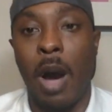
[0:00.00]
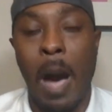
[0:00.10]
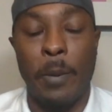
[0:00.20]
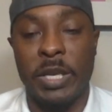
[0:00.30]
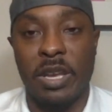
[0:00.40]

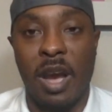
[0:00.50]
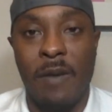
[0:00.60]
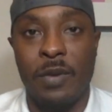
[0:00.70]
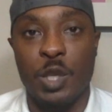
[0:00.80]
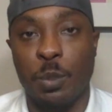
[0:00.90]
operate the
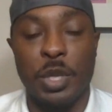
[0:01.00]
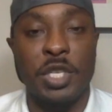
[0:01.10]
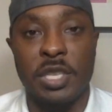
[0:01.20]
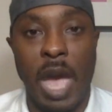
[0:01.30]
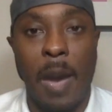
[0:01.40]
offense
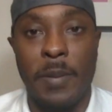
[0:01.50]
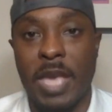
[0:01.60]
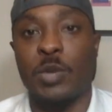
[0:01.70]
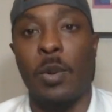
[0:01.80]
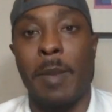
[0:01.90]
pre-snap. And
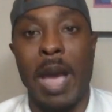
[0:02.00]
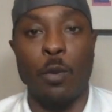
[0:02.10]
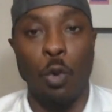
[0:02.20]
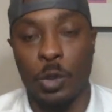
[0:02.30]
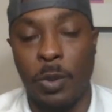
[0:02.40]
that's what Matt
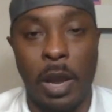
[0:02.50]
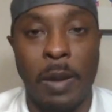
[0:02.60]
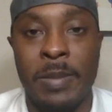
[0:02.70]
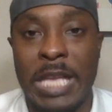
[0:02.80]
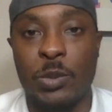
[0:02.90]
Rhule has brought
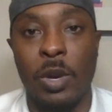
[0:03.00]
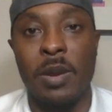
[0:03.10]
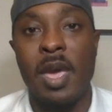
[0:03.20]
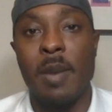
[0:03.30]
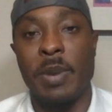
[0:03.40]
up. That's
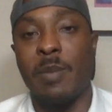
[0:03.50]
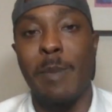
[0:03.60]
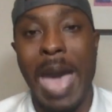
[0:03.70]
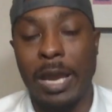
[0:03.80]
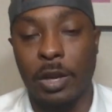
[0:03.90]
what Ben
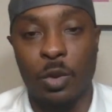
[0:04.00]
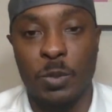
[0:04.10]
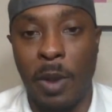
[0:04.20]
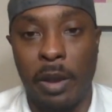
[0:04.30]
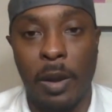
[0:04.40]
McAdoo has
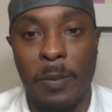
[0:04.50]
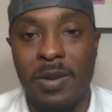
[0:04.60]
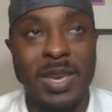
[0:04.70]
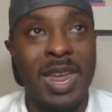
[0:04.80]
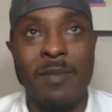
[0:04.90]
brought up. And
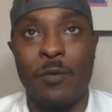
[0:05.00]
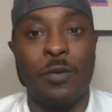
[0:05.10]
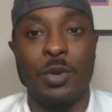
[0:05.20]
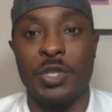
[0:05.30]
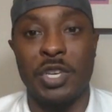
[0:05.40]
he can have a
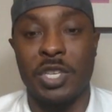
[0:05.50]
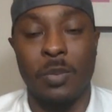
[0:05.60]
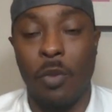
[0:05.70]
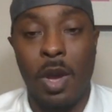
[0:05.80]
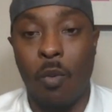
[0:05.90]
full
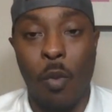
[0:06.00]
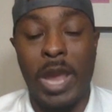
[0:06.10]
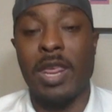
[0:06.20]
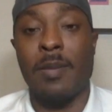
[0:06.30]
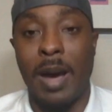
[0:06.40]
season
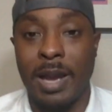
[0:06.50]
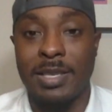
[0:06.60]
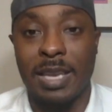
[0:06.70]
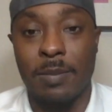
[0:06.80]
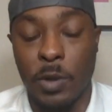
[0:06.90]
waiting behind
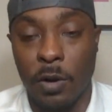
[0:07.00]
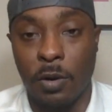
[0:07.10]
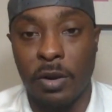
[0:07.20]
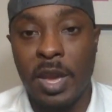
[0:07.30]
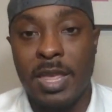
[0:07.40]
Sam
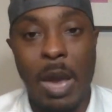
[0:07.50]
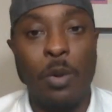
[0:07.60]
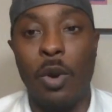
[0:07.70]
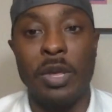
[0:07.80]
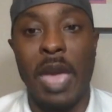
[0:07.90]
Darnold. That
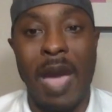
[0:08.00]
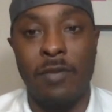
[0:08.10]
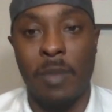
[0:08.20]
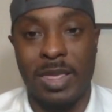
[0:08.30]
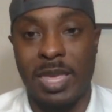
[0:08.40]
would only
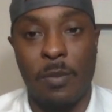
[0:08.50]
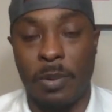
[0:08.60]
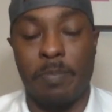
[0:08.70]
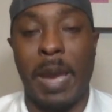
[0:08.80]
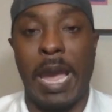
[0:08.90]
have him, I think,
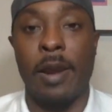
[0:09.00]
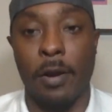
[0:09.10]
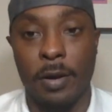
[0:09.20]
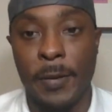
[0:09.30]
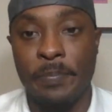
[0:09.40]

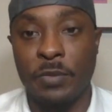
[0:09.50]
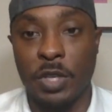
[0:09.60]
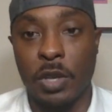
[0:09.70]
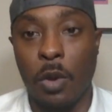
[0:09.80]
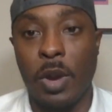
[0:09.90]
prepared
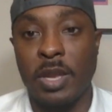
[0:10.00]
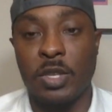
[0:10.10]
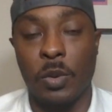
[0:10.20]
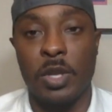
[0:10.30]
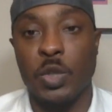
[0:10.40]
to go
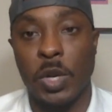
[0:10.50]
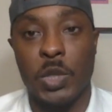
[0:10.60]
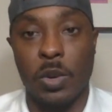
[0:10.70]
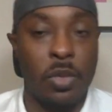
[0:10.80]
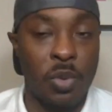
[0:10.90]
into it in
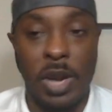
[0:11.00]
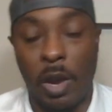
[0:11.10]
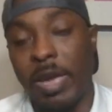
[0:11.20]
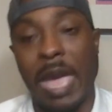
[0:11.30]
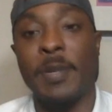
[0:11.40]
2023.
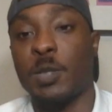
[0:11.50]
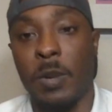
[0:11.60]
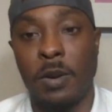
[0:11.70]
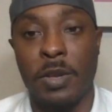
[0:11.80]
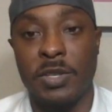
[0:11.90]
Now, game
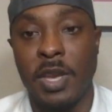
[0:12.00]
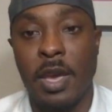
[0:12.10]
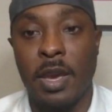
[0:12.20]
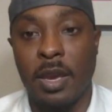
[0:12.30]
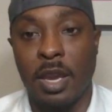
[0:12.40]
experience
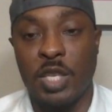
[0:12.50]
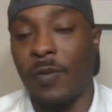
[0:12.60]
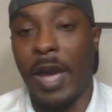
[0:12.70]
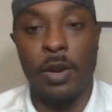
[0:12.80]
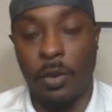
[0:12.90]
is
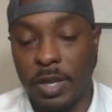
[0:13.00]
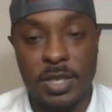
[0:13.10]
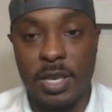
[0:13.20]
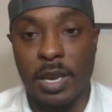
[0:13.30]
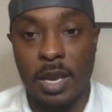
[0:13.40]
vital and
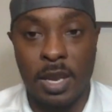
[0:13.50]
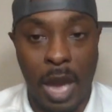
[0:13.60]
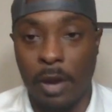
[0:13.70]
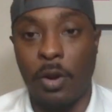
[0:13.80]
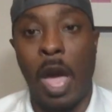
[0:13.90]
is key. And
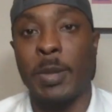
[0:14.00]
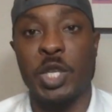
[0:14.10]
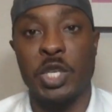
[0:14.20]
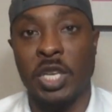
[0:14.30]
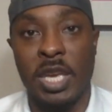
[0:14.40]
I don't know how much
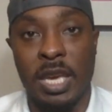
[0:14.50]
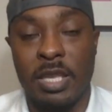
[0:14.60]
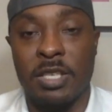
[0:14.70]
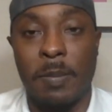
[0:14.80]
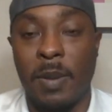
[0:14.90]
he's going to get
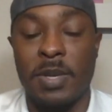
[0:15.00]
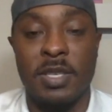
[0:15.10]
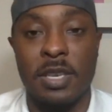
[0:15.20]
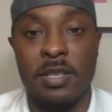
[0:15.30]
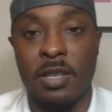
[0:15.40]
this upcoming
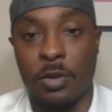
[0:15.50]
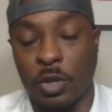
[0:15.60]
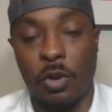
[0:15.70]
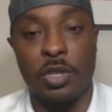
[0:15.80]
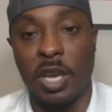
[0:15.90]
season. There's
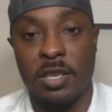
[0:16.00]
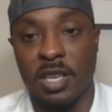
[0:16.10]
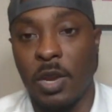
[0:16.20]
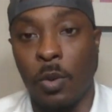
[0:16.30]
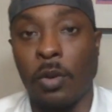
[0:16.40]
a good chance
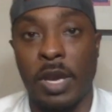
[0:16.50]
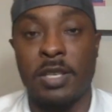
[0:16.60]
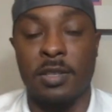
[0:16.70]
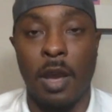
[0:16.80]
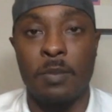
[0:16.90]
that he will
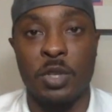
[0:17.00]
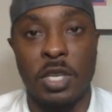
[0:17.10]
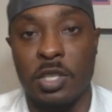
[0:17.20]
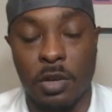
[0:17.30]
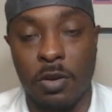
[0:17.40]
get some, just
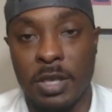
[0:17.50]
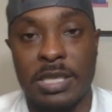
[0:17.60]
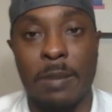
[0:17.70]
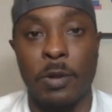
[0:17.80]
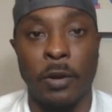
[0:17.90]
considering that
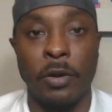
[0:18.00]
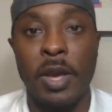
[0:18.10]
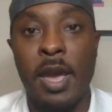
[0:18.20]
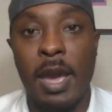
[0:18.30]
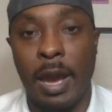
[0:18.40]
Sam Darnold
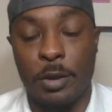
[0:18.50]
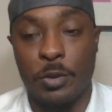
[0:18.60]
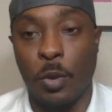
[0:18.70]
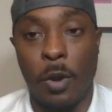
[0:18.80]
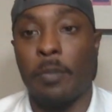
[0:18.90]

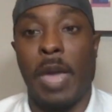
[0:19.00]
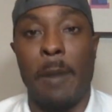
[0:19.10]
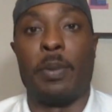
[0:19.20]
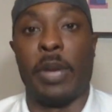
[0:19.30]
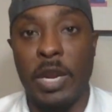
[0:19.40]
has, well, not
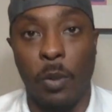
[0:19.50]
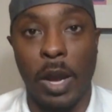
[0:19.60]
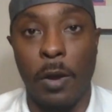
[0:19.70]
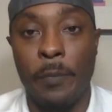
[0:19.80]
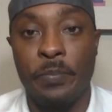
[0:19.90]
played
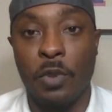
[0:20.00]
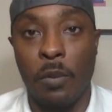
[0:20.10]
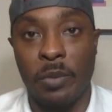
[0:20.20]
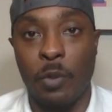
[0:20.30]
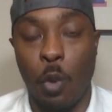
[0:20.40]
well
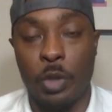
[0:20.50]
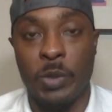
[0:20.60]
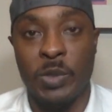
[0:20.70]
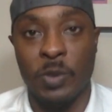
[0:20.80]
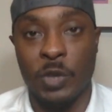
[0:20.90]
over the course of
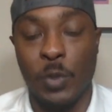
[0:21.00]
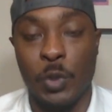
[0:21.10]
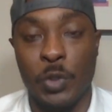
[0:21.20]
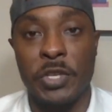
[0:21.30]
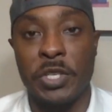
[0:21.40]
his first four
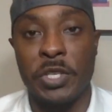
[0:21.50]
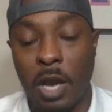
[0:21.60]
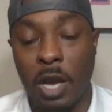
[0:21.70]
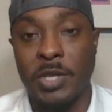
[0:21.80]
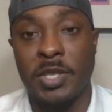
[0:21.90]
seasons. He
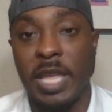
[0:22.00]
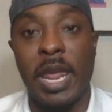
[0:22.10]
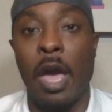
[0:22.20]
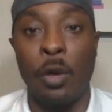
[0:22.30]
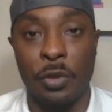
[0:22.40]
also hasn't stayed
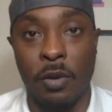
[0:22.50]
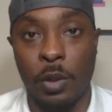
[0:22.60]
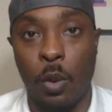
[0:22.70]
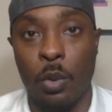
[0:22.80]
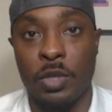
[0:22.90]
healthy over
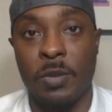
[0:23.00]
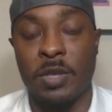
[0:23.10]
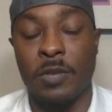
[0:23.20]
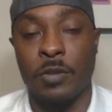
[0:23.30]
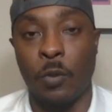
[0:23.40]
the course of
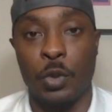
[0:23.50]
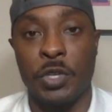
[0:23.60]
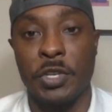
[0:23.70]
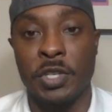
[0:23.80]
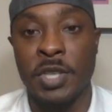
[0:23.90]
his first four
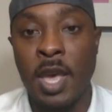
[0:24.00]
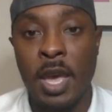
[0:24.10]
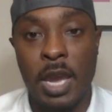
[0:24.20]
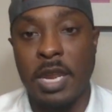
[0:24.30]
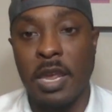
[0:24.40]
seasons
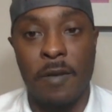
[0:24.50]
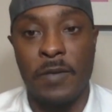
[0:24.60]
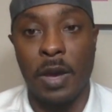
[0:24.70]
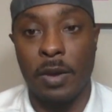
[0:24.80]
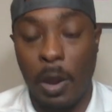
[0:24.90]
in the
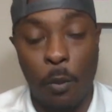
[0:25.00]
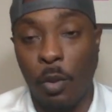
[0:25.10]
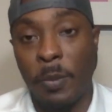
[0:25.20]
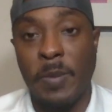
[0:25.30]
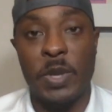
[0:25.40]
NFL. Now,
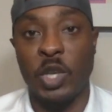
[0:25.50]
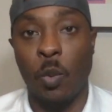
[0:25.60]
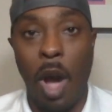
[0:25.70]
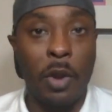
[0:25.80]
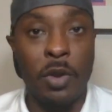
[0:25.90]
will be
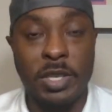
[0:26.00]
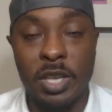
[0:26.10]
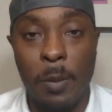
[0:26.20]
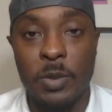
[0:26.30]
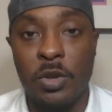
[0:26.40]
PJ Walker gets
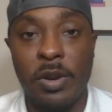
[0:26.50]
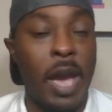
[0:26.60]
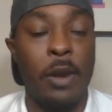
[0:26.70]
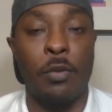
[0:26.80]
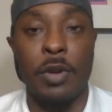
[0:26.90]
an opportunity?
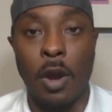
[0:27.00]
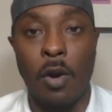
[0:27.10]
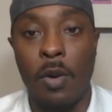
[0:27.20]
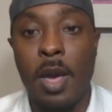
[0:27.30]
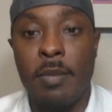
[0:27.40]
I don't
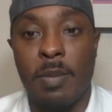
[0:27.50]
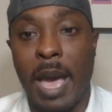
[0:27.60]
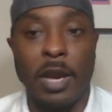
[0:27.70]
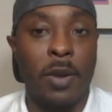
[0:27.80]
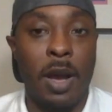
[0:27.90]
know. But
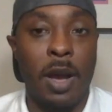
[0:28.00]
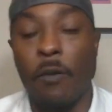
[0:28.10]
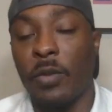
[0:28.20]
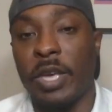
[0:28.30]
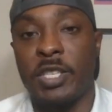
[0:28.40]
Matt Corral,
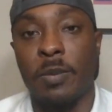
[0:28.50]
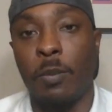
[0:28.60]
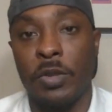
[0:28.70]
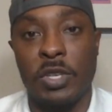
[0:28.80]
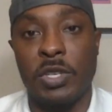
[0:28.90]
hopefully at some
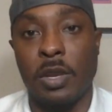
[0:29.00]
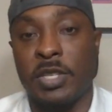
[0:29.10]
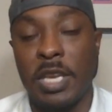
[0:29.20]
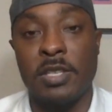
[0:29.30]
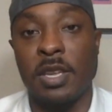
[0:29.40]
point this
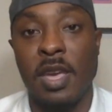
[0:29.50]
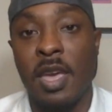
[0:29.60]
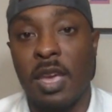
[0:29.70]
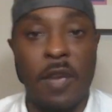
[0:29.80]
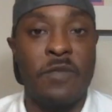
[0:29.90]
season,
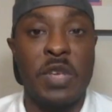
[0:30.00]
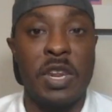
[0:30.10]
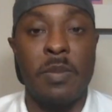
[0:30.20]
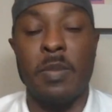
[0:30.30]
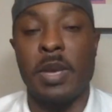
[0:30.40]
if
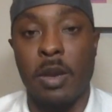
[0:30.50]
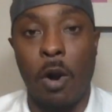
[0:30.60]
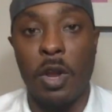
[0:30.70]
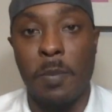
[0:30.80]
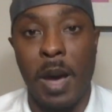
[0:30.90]
needed to be
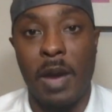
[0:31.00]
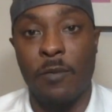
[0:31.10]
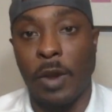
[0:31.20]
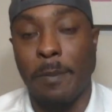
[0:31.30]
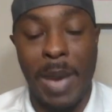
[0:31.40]
called upon
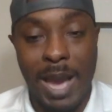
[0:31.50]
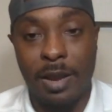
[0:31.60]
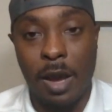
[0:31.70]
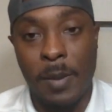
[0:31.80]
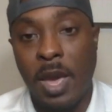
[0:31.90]
for a
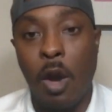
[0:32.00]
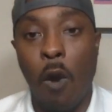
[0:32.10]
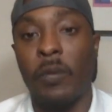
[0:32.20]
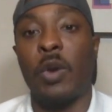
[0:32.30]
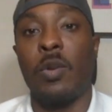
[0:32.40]
backup,
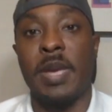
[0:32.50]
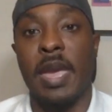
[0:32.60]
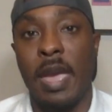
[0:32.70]
hopefully it would be